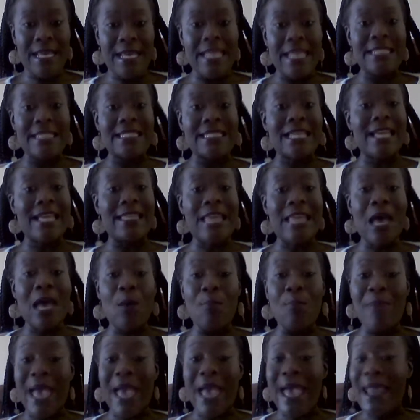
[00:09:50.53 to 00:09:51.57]
It's like
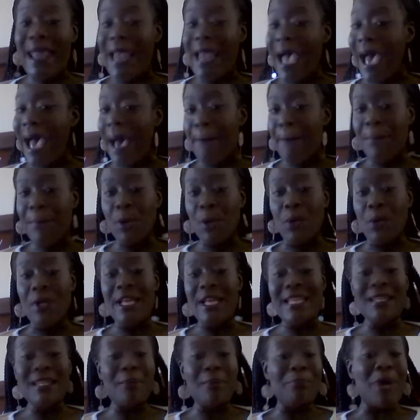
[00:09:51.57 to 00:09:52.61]
that bad apple
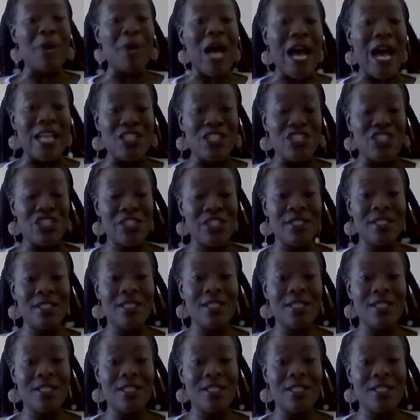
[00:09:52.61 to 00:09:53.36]
in a bunch.